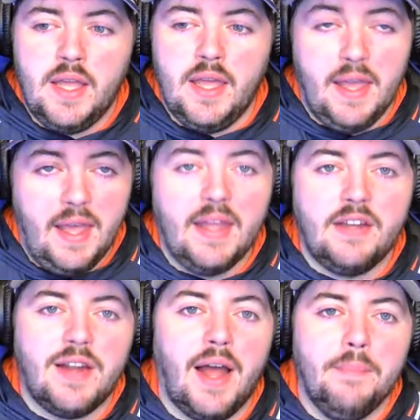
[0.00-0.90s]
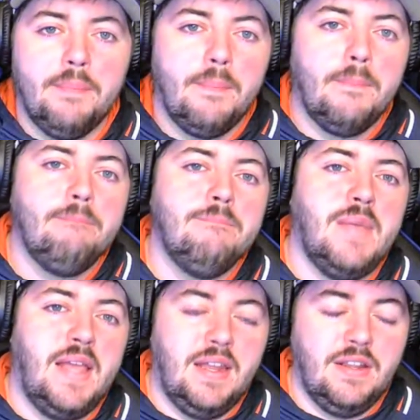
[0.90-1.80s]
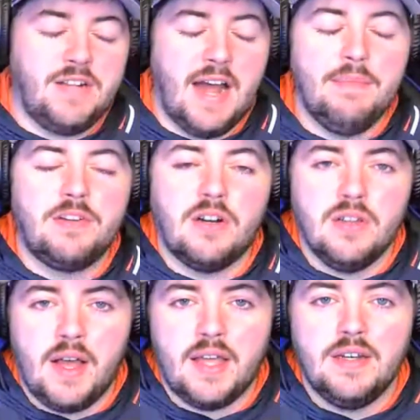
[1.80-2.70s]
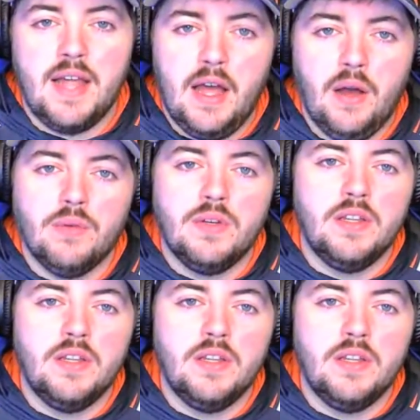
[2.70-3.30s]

It's time. It is time to start locking down.